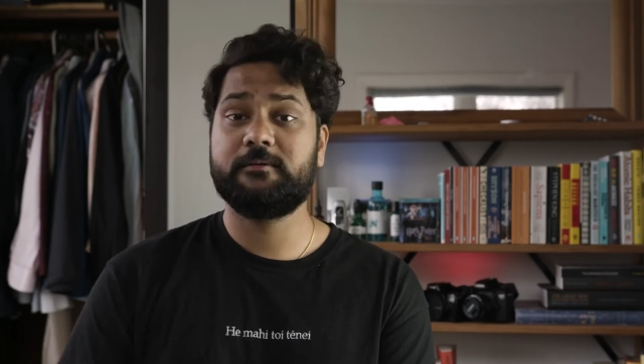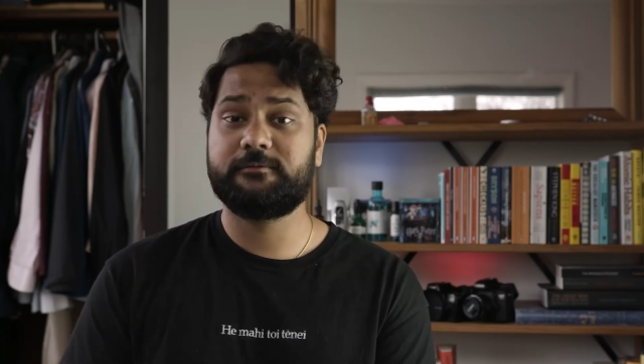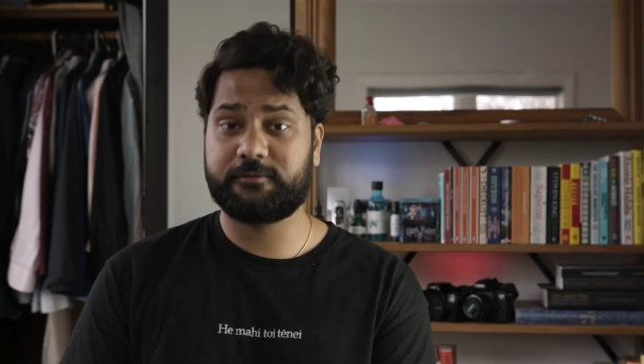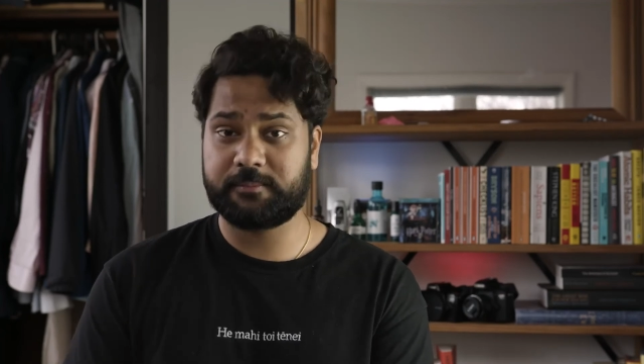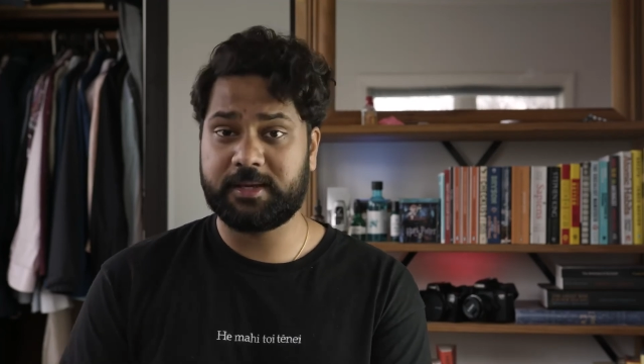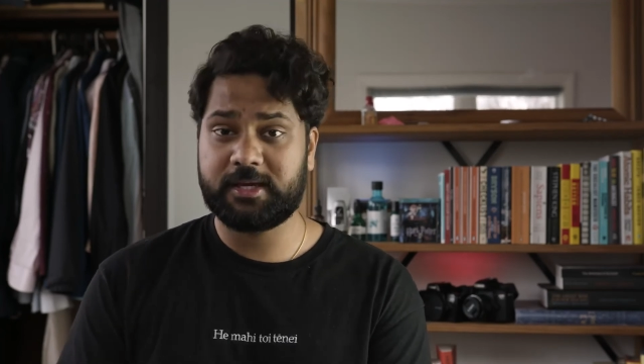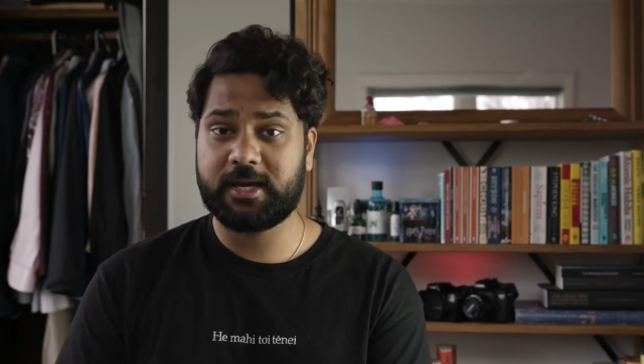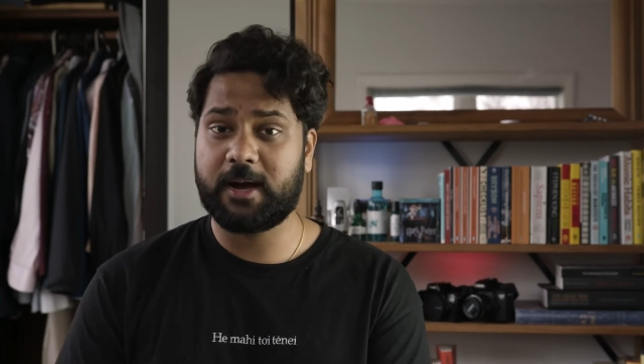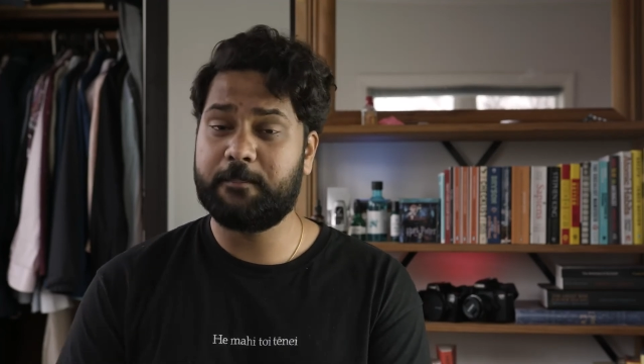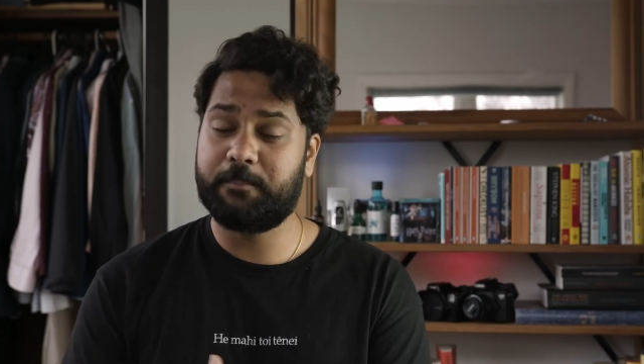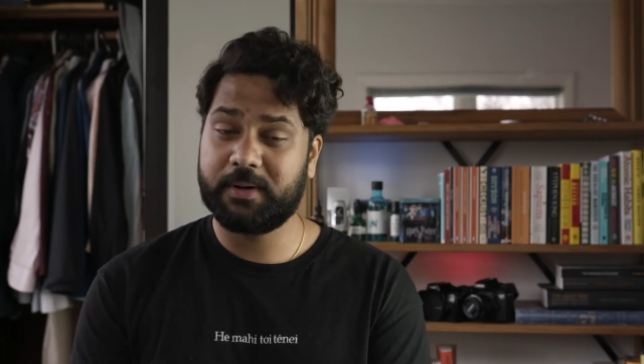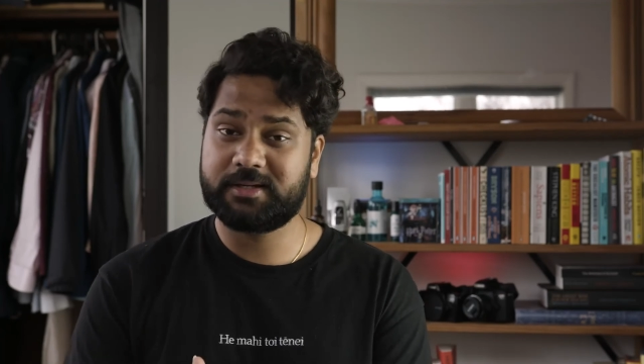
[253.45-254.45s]
For me, a
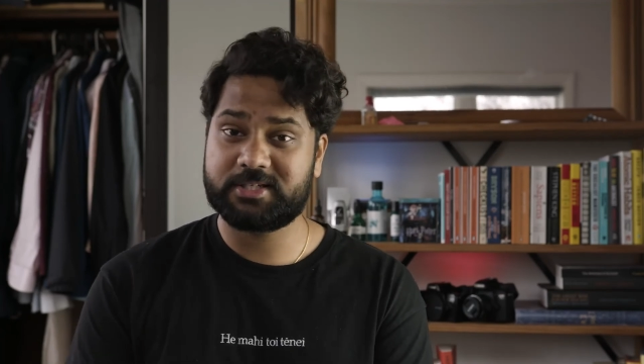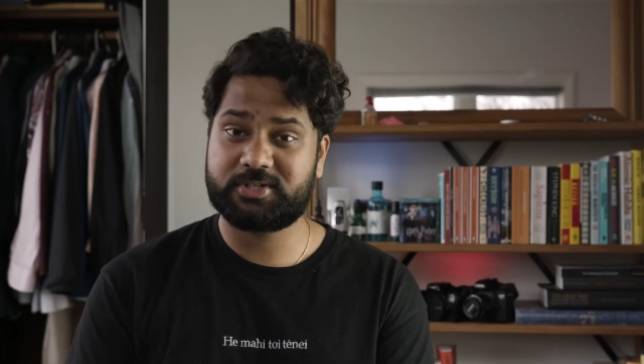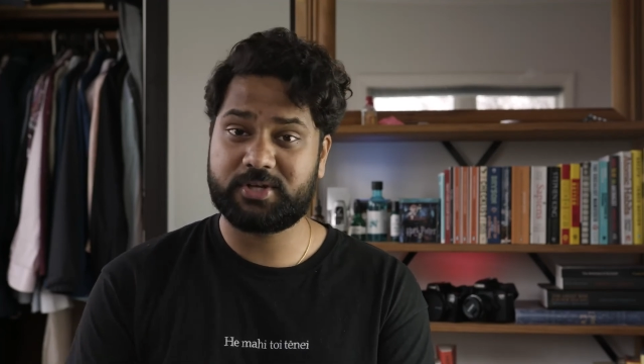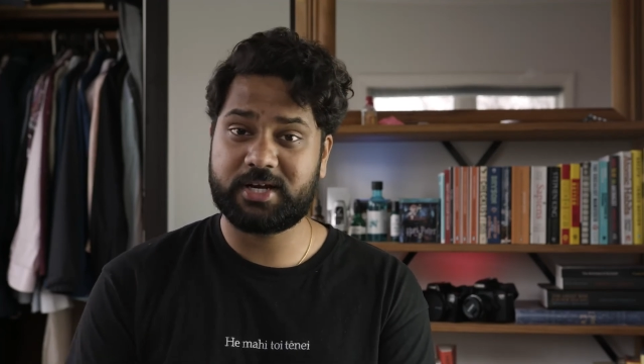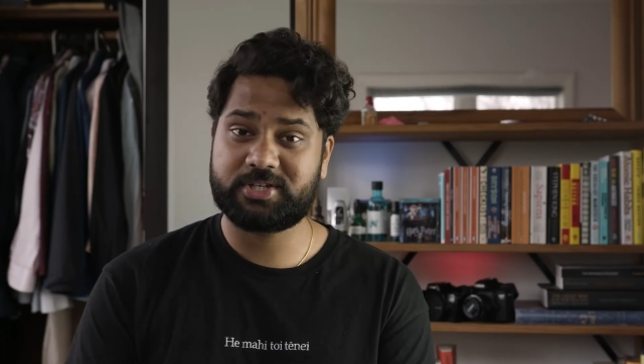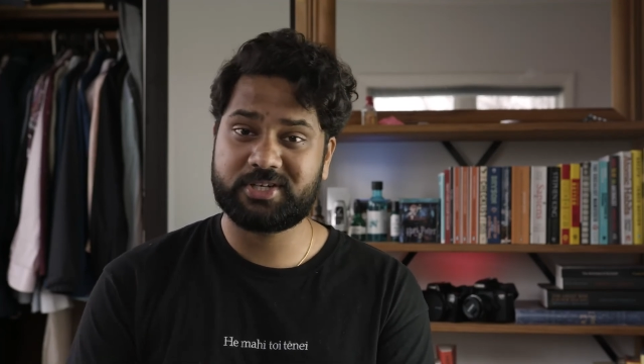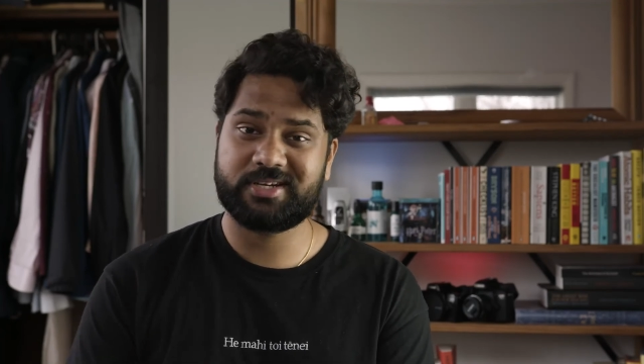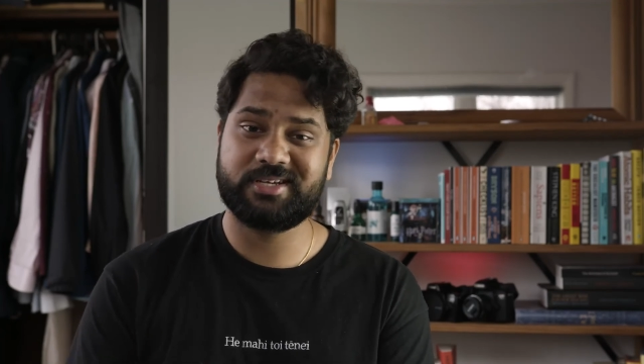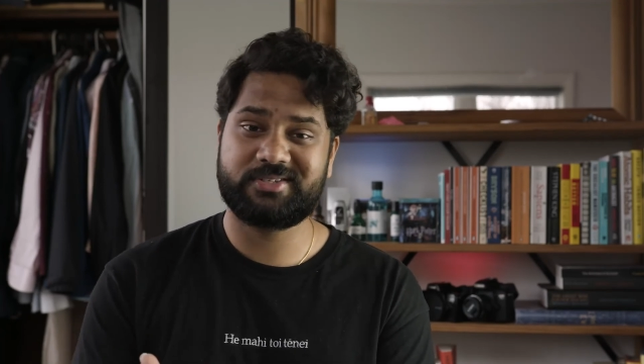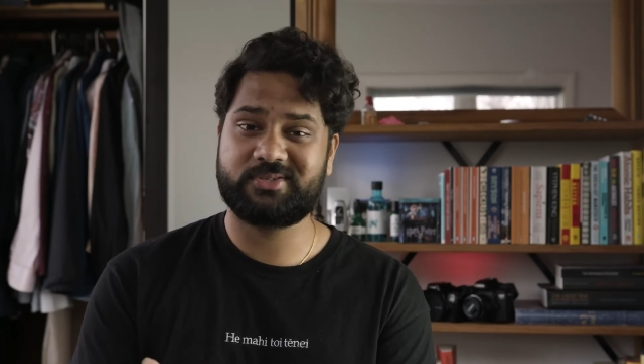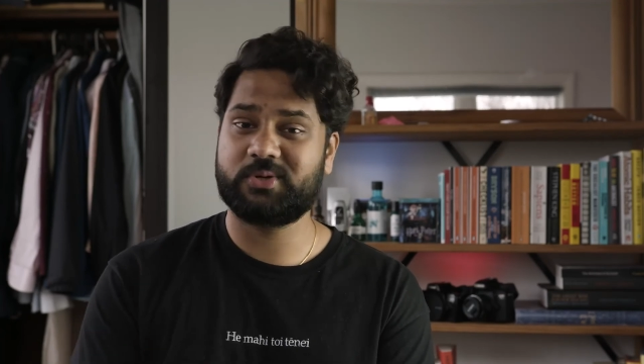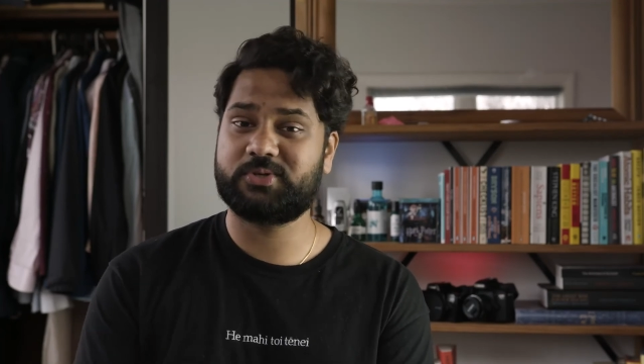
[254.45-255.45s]
big distraction
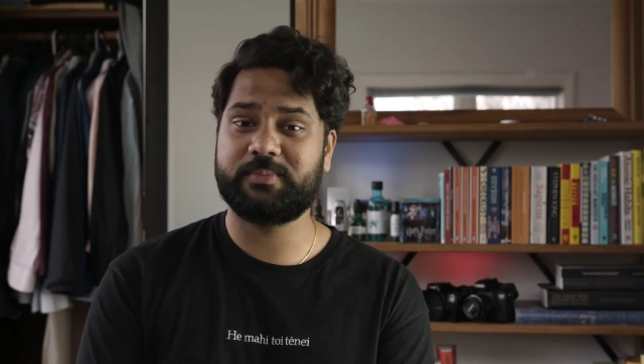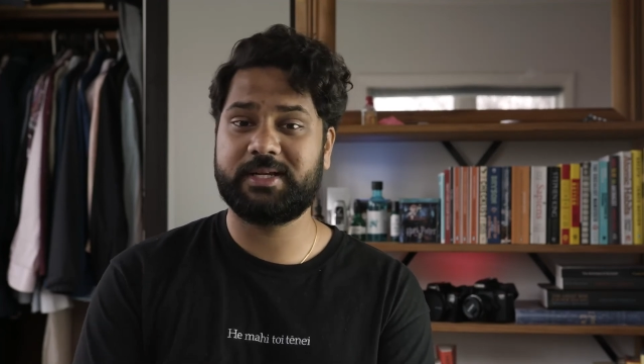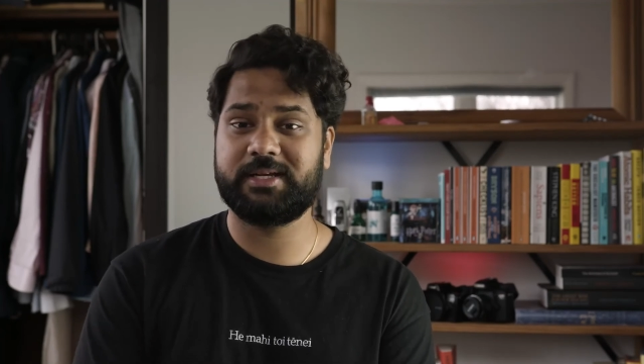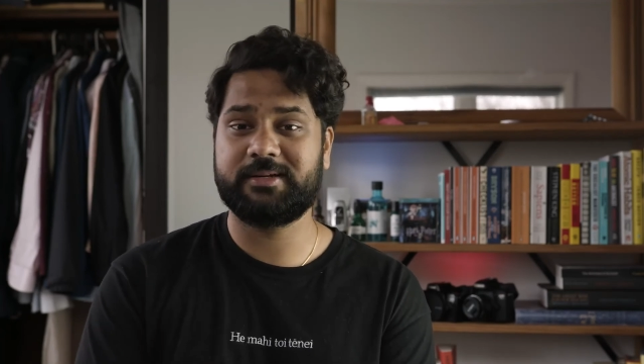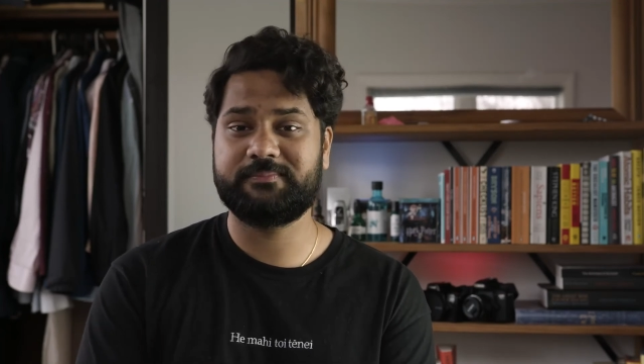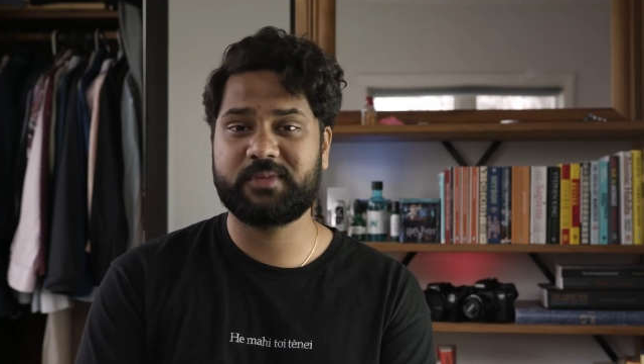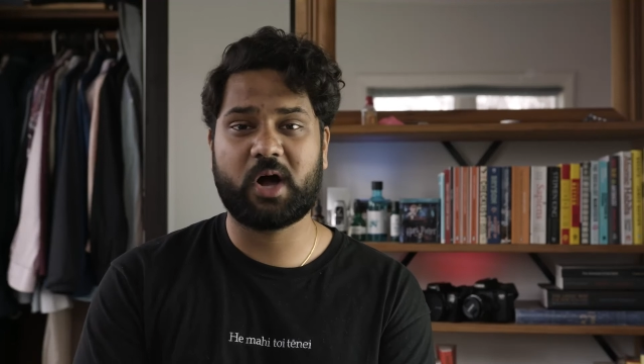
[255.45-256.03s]
is social media.